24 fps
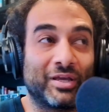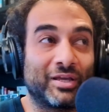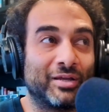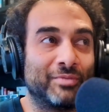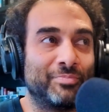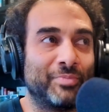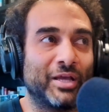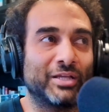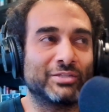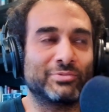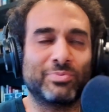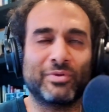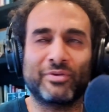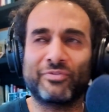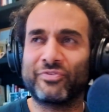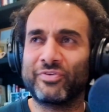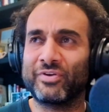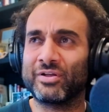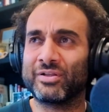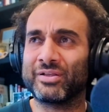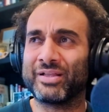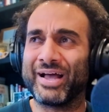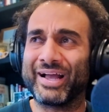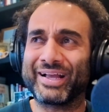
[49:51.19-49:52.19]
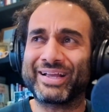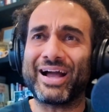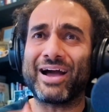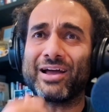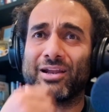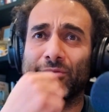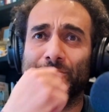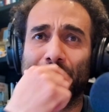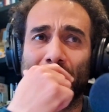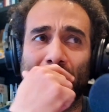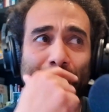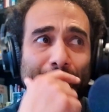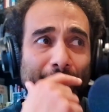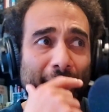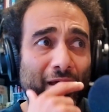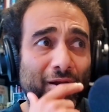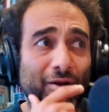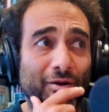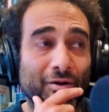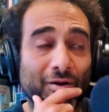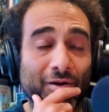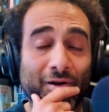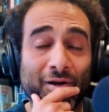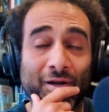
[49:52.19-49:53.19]
it makes me feel I got to be
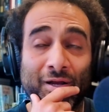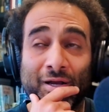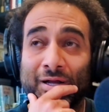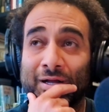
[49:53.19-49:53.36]
better.